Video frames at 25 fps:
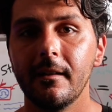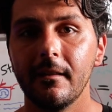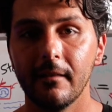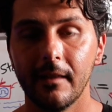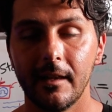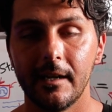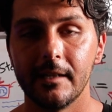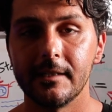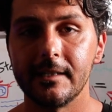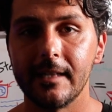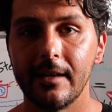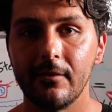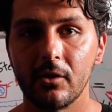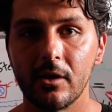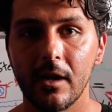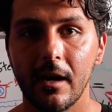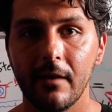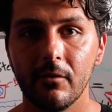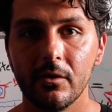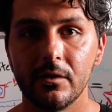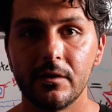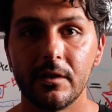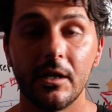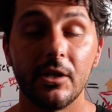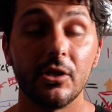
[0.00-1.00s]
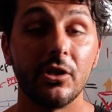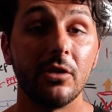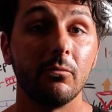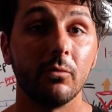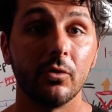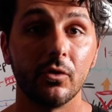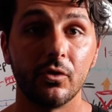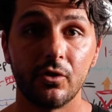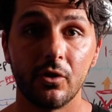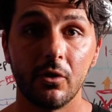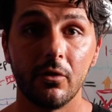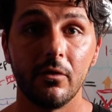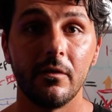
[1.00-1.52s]
Let us have a conversation. We'll
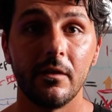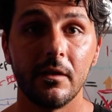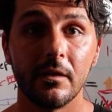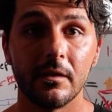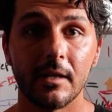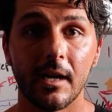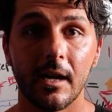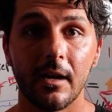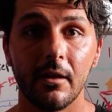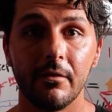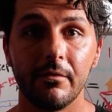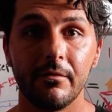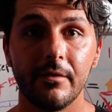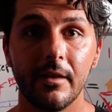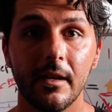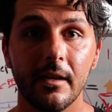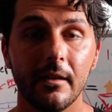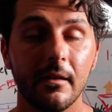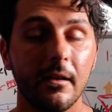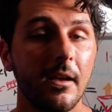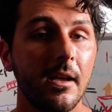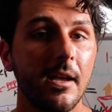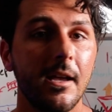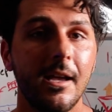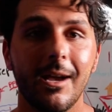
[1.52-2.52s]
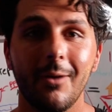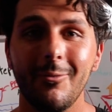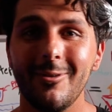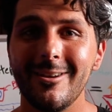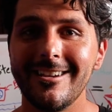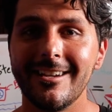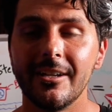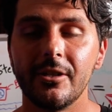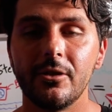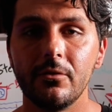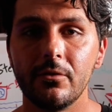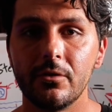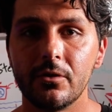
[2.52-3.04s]
show you the entire thing. We can
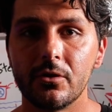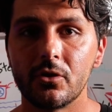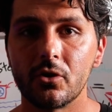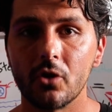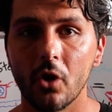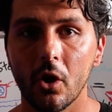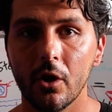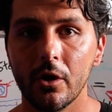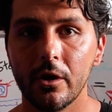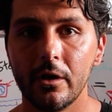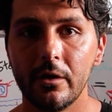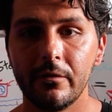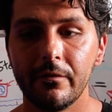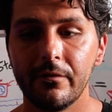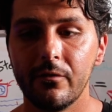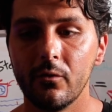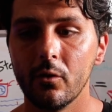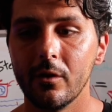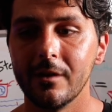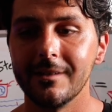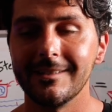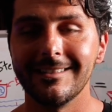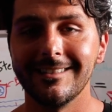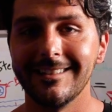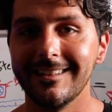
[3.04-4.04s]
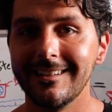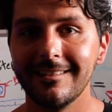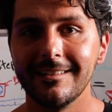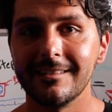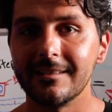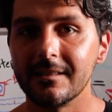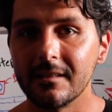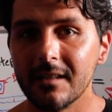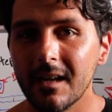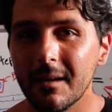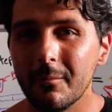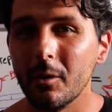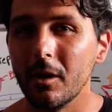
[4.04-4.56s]
get you started for as little as
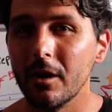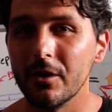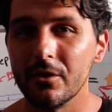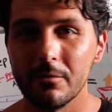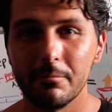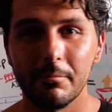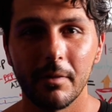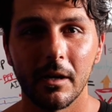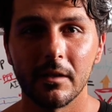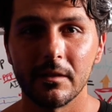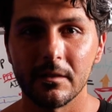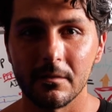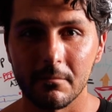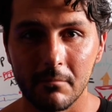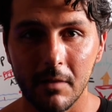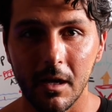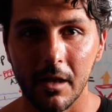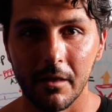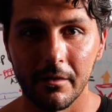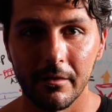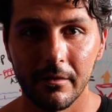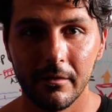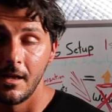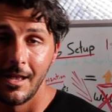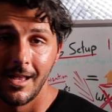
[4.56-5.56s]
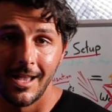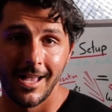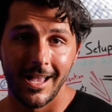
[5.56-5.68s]
a couple $100 a month.